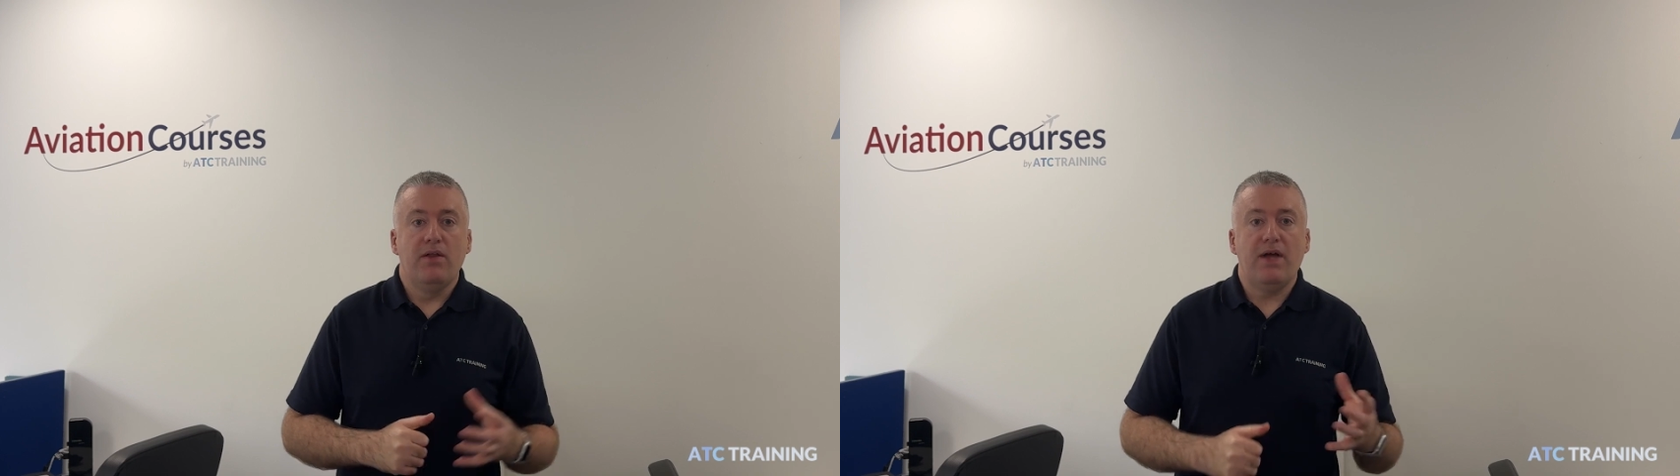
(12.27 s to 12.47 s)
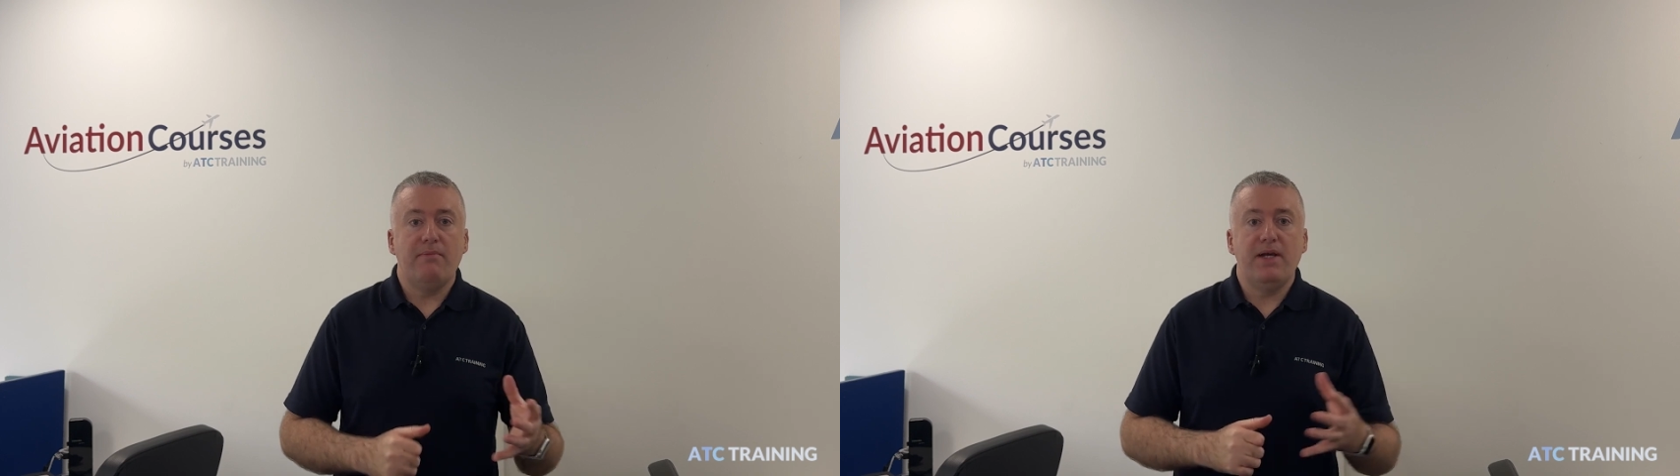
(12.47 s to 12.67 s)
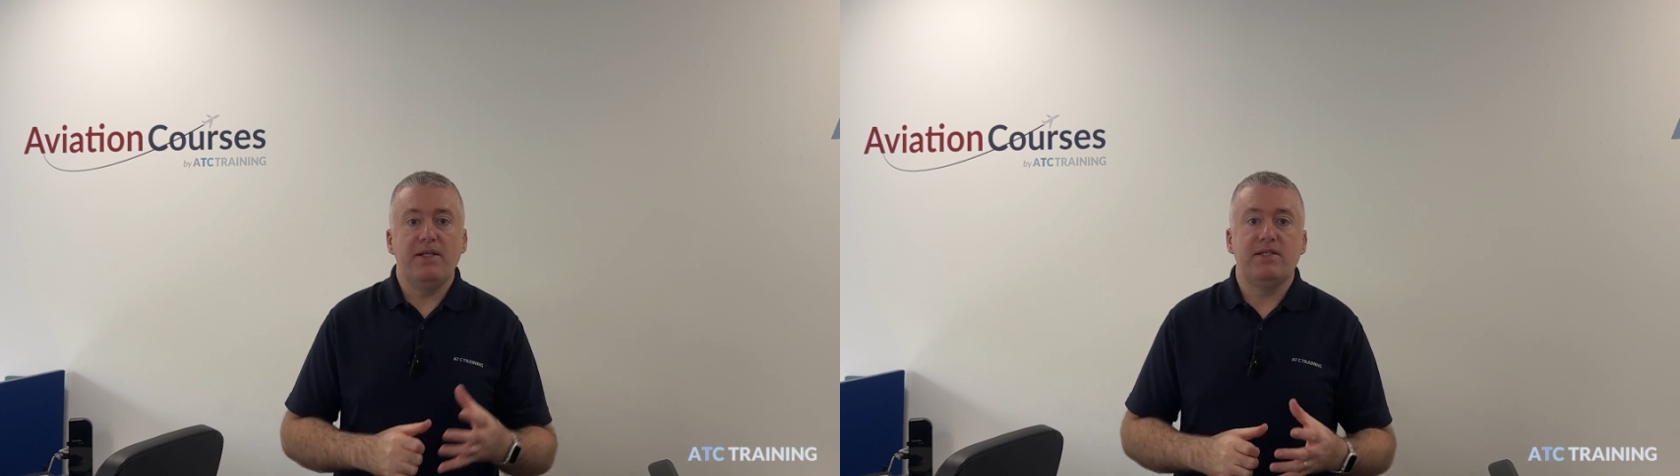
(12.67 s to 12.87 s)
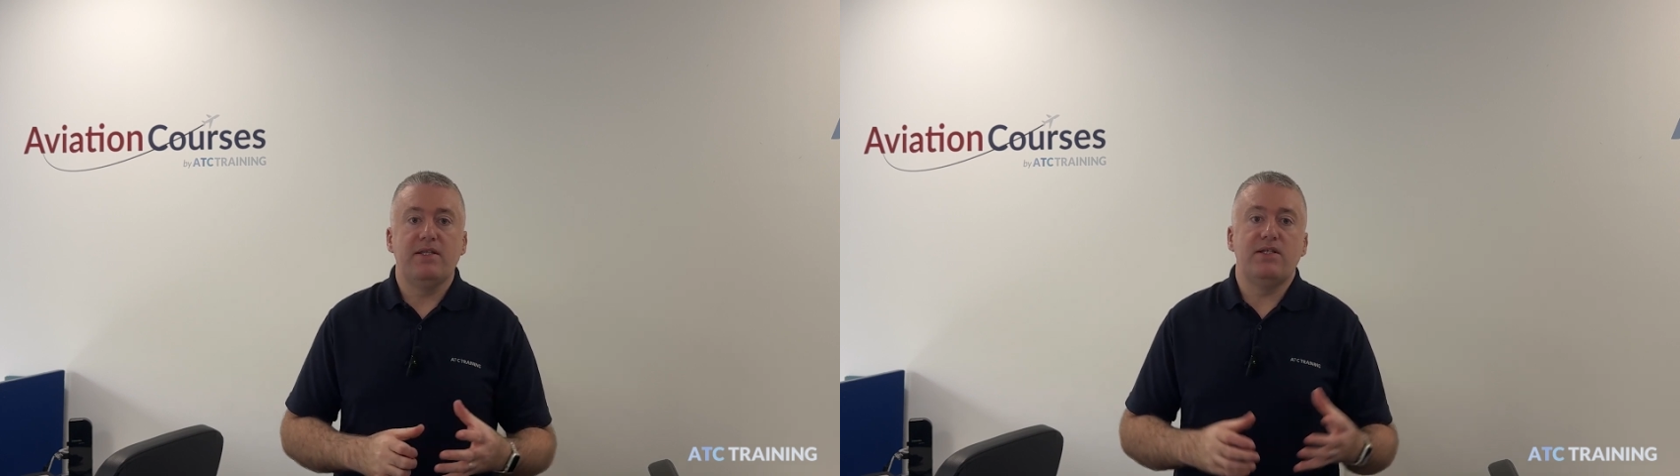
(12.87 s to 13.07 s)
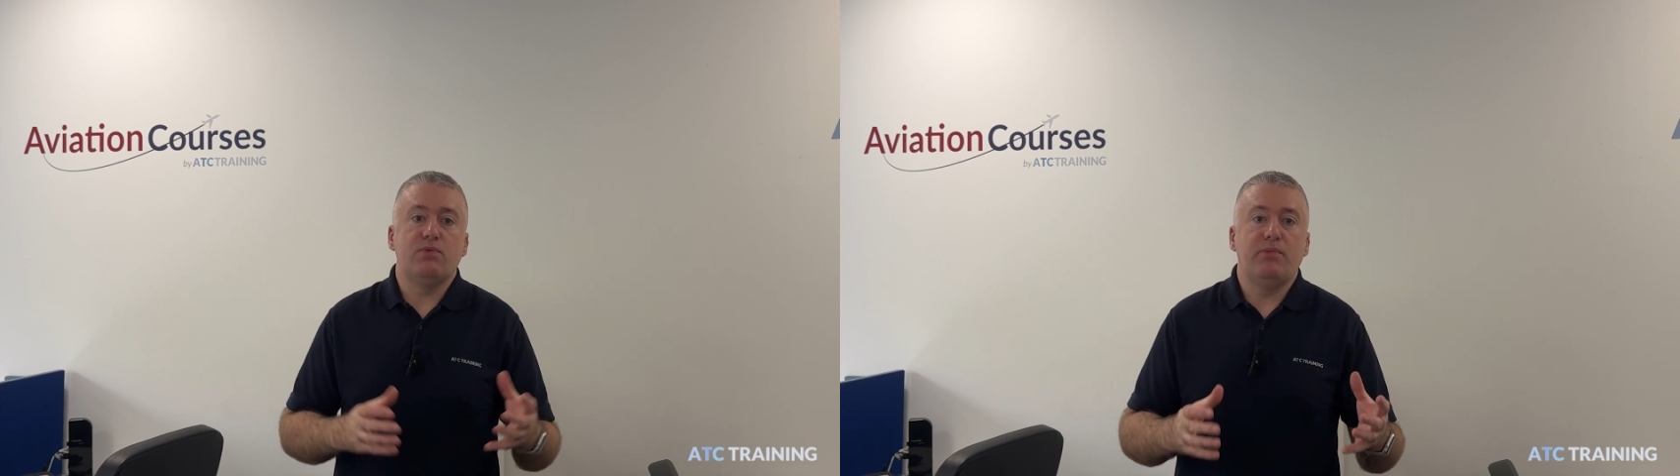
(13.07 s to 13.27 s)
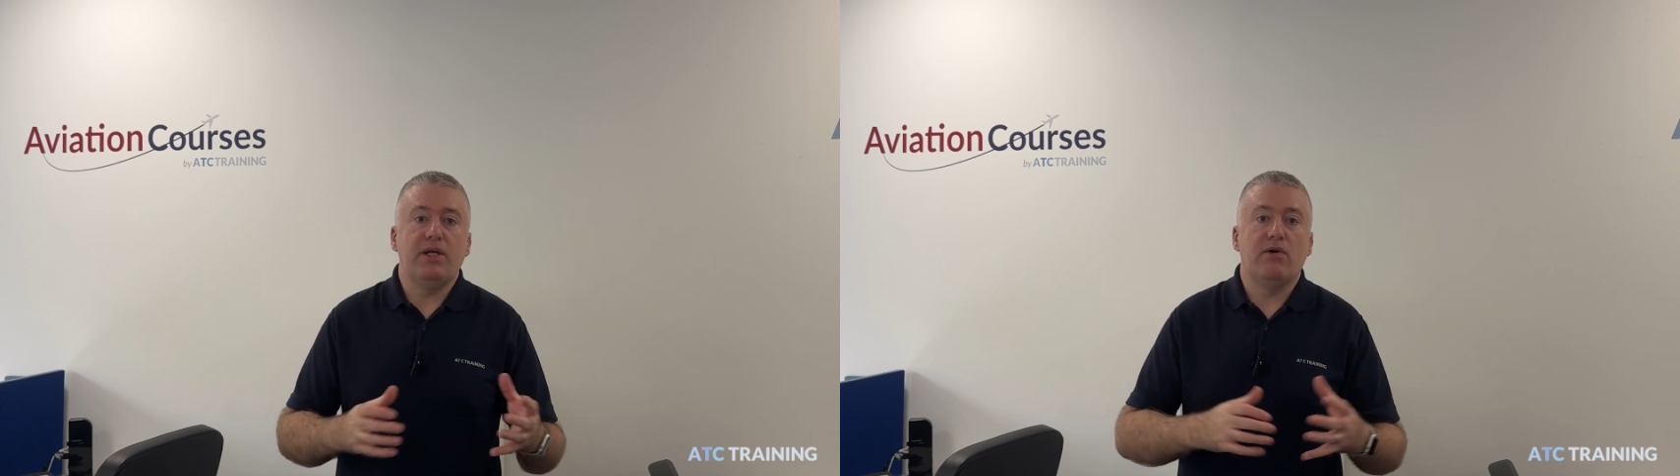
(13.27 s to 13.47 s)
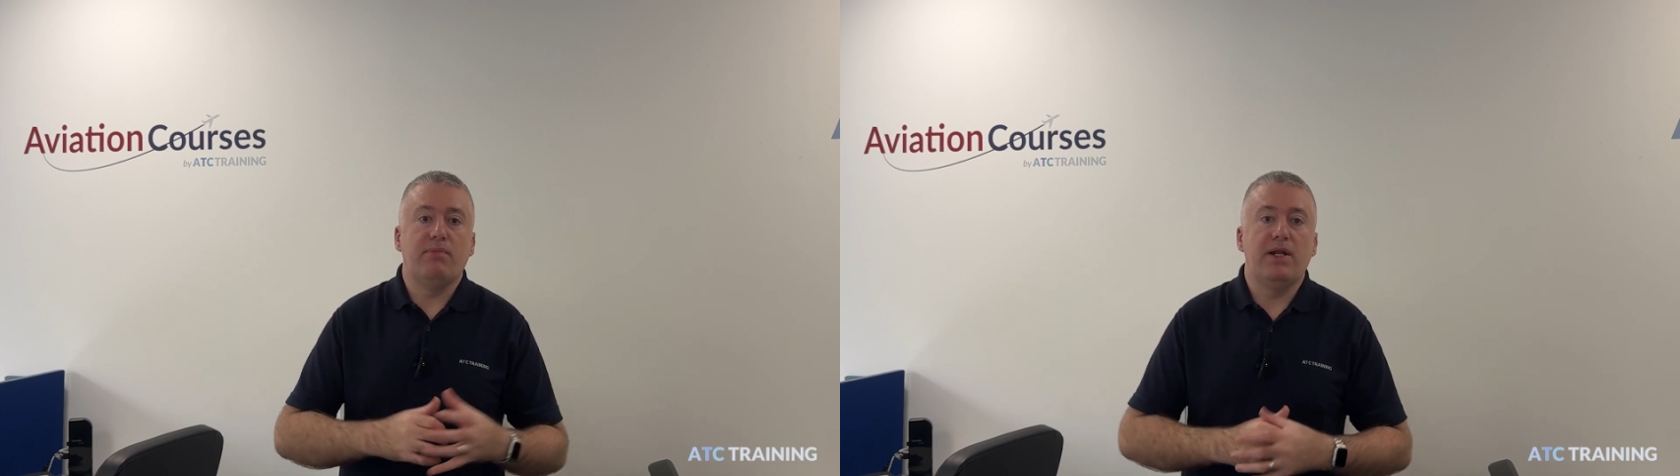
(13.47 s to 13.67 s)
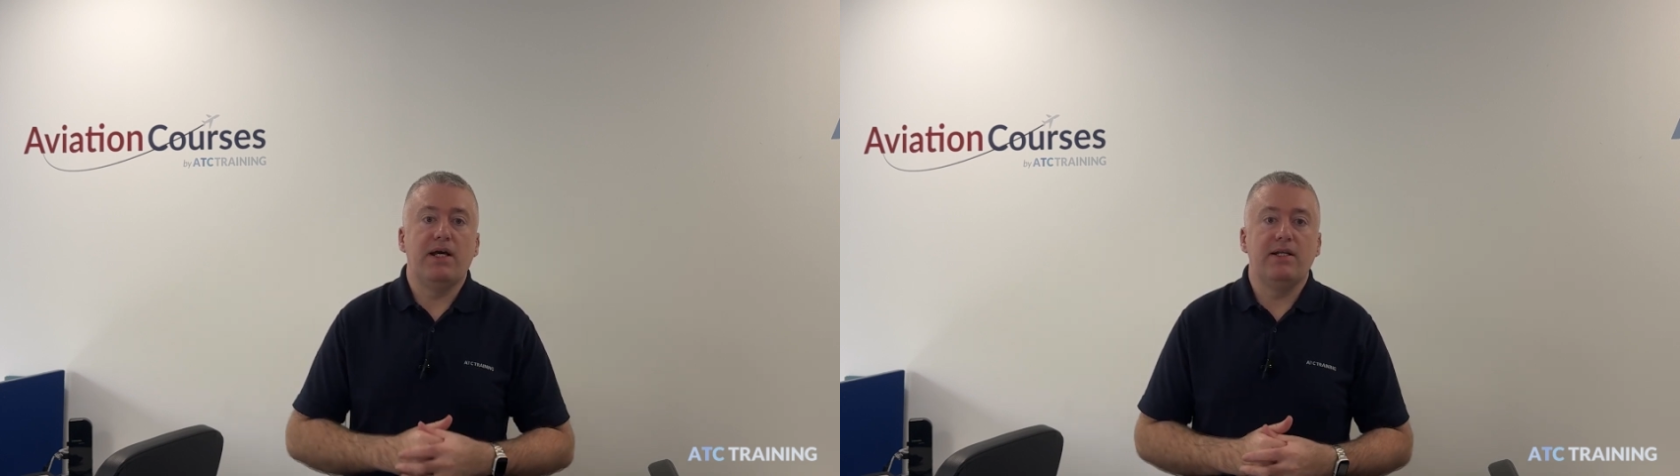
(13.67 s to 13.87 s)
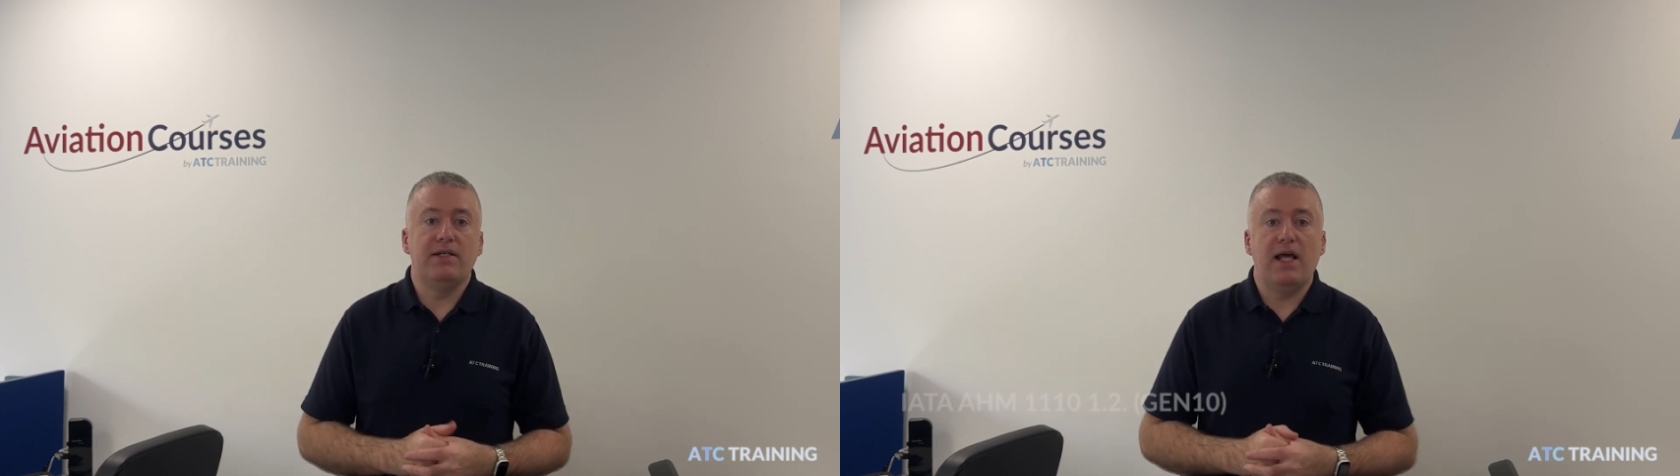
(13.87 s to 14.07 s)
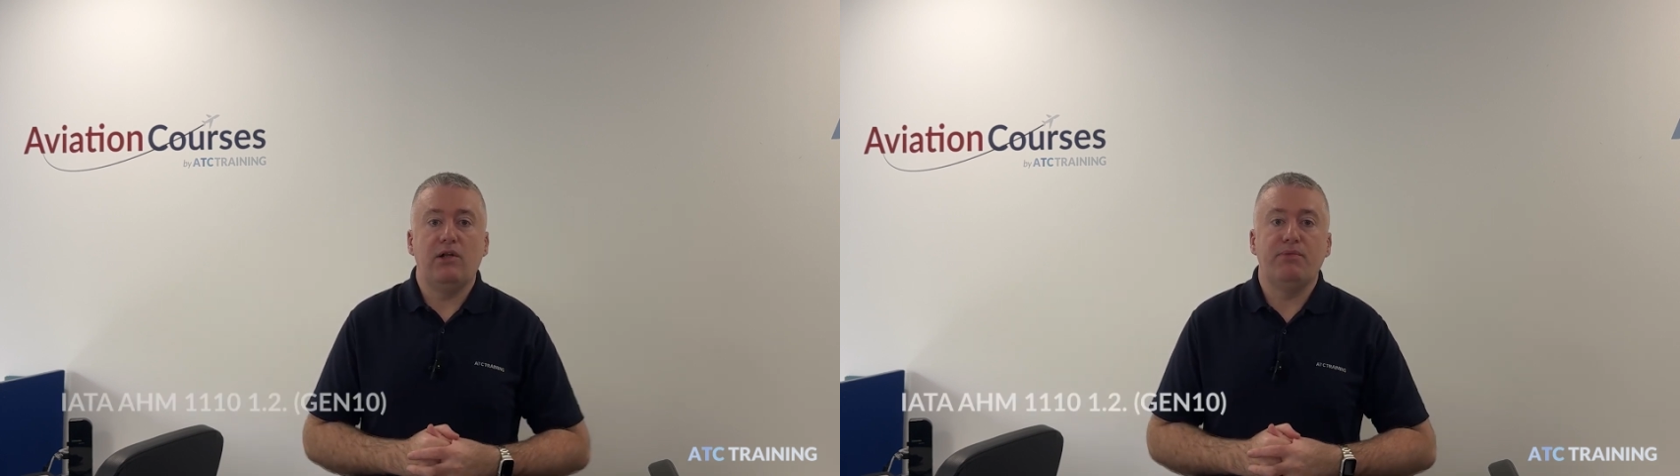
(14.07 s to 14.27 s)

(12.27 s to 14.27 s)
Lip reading: That means this will be compliant and help